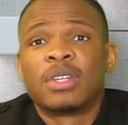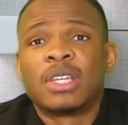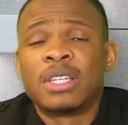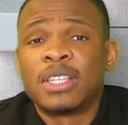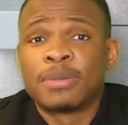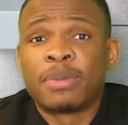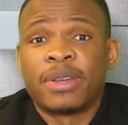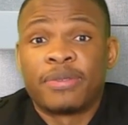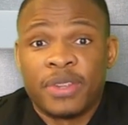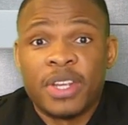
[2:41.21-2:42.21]
He needs my
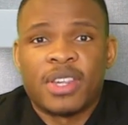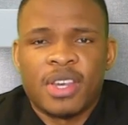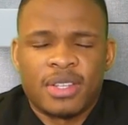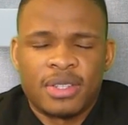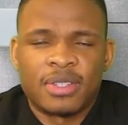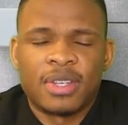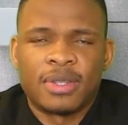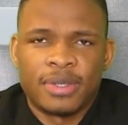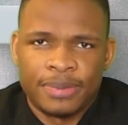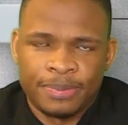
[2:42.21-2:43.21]
financial
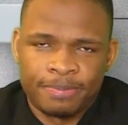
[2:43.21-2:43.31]
assistance.